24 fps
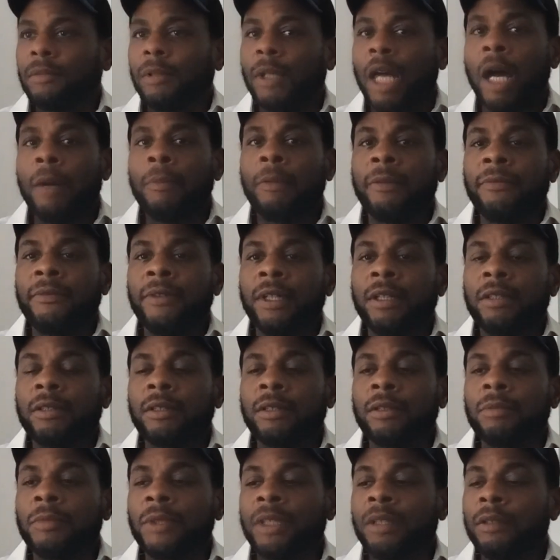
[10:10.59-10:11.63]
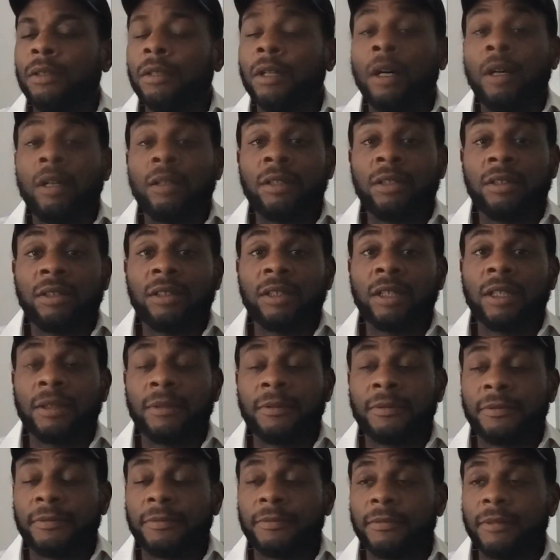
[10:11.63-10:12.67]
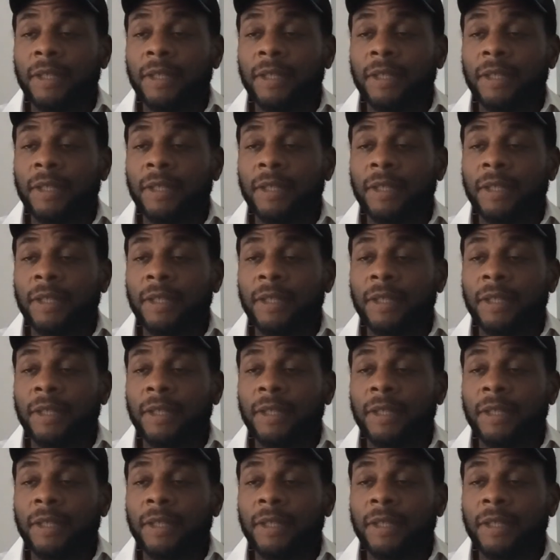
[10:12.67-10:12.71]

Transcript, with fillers: I'm a victim and all this stuff.